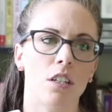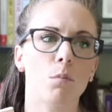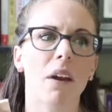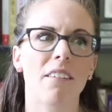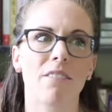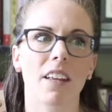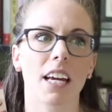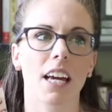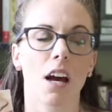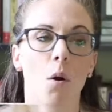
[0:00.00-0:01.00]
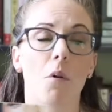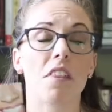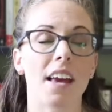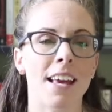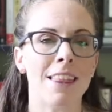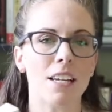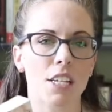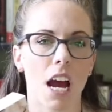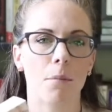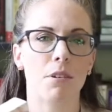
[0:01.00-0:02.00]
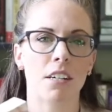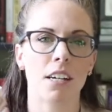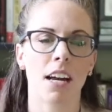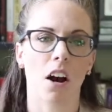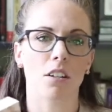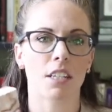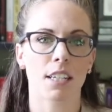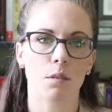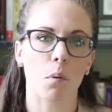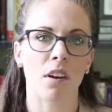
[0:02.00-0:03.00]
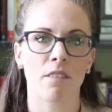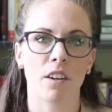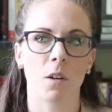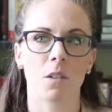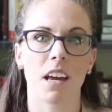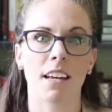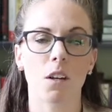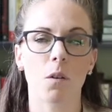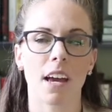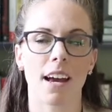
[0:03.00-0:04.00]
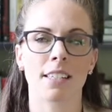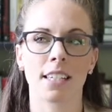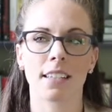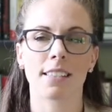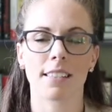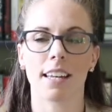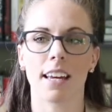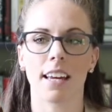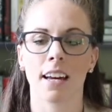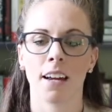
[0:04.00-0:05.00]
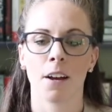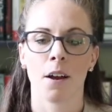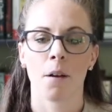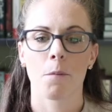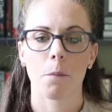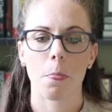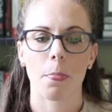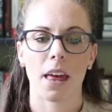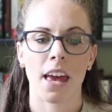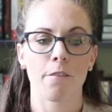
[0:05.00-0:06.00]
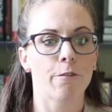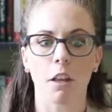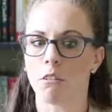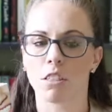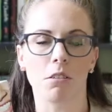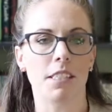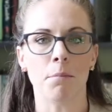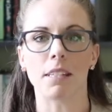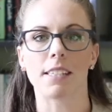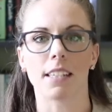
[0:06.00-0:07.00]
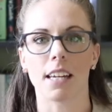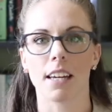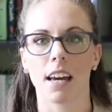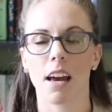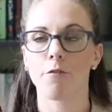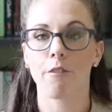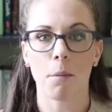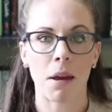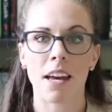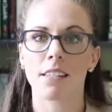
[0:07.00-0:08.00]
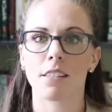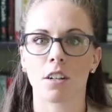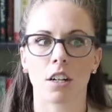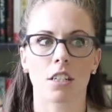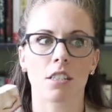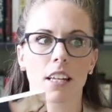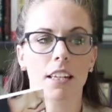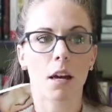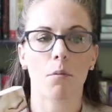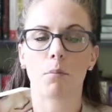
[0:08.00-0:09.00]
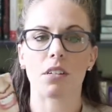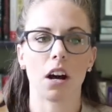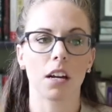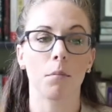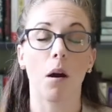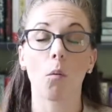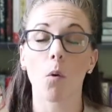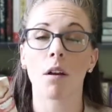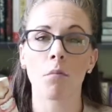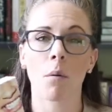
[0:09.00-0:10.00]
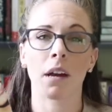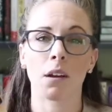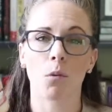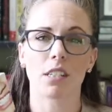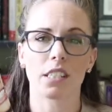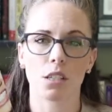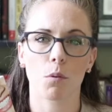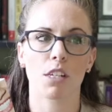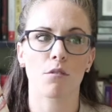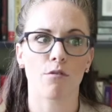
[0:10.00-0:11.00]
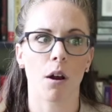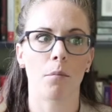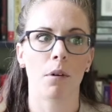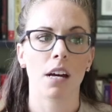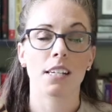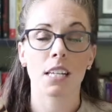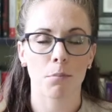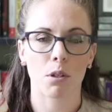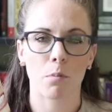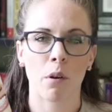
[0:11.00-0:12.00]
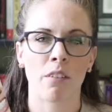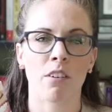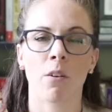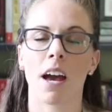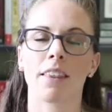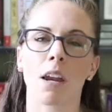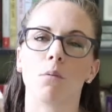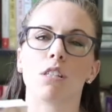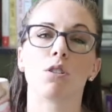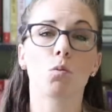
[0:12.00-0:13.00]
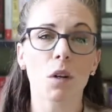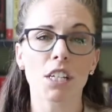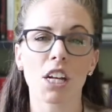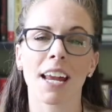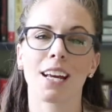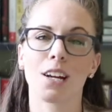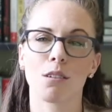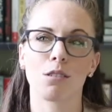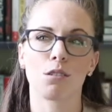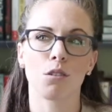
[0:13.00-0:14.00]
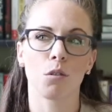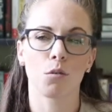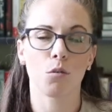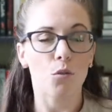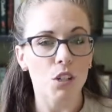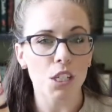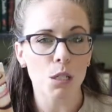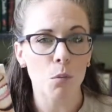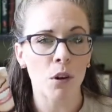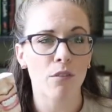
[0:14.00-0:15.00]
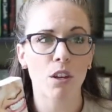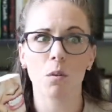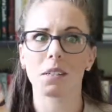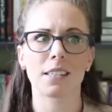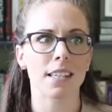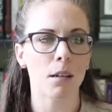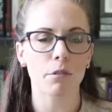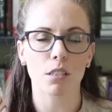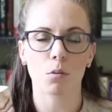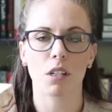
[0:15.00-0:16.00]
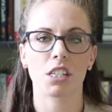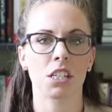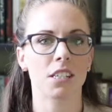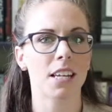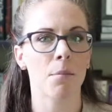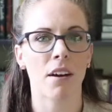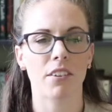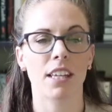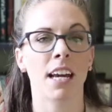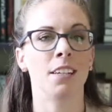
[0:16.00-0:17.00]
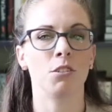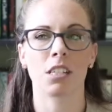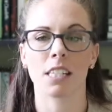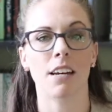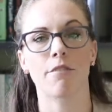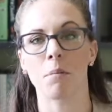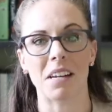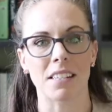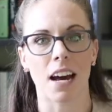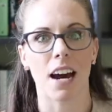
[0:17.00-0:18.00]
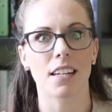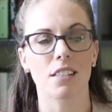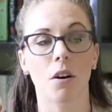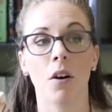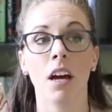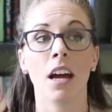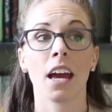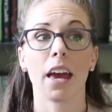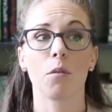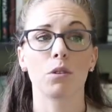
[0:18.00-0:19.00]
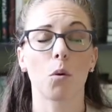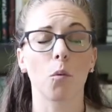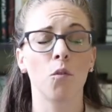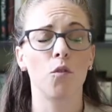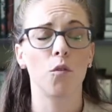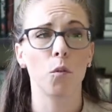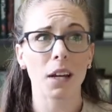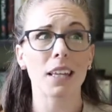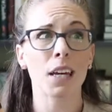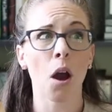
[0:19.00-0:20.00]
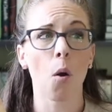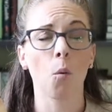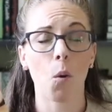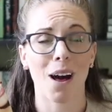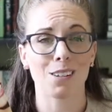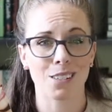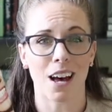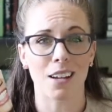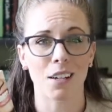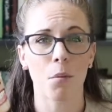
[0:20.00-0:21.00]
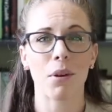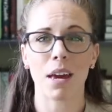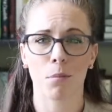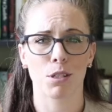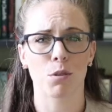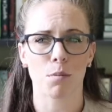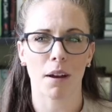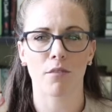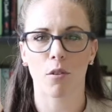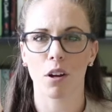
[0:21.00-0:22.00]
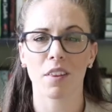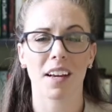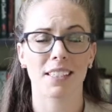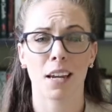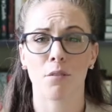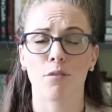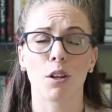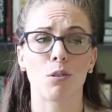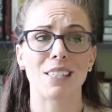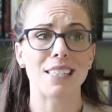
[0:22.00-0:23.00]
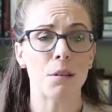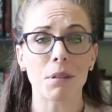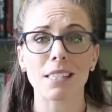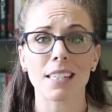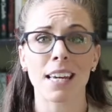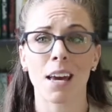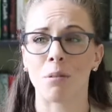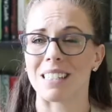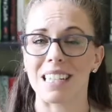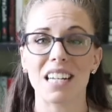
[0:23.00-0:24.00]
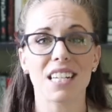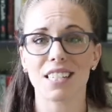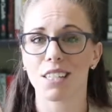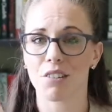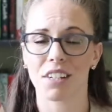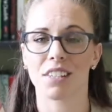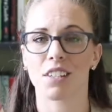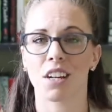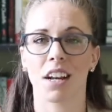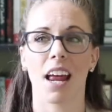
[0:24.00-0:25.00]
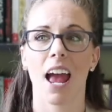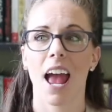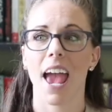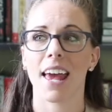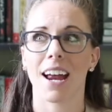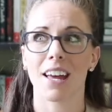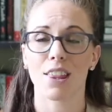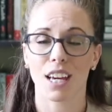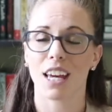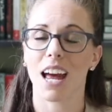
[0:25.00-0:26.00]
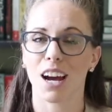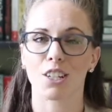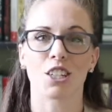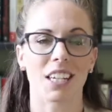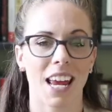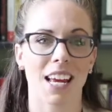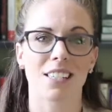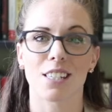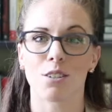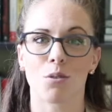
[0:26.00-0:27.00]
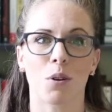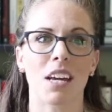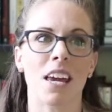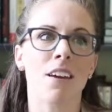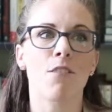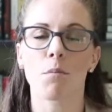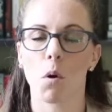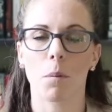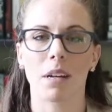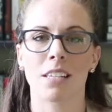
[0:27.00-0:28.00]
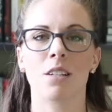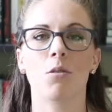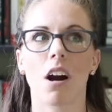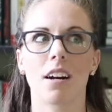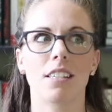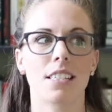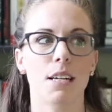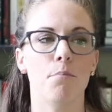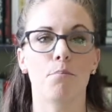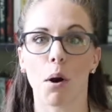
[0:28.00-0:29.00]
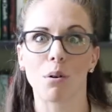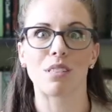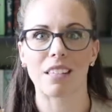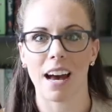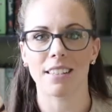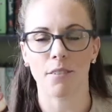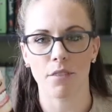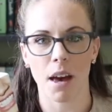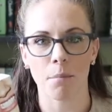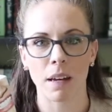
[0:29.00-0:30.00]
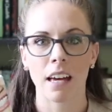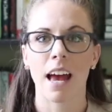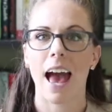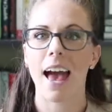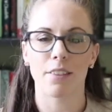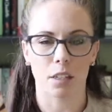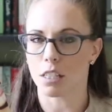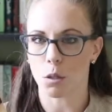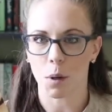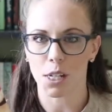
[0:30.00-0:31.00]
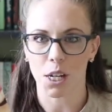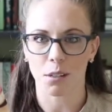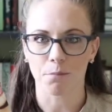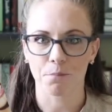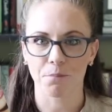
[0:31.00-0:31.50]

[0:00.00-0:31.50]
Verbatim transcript: hers, but I feel like within the chapter it alternates point of views, and you get to see it flow so seamlessly from his to hers. Like they would be talking about one moment in one situation from Dimple's point of view, and then it would switch and it goes to Rishi's point of view, same situation, same everything, and you just see it from his eyes. So it was really well done being able to switch back and forth. Like I said, it flowed seamlessly. It was an easy transition, and I think it actually enhanced the story even more because you got to see both sides of them and their situation.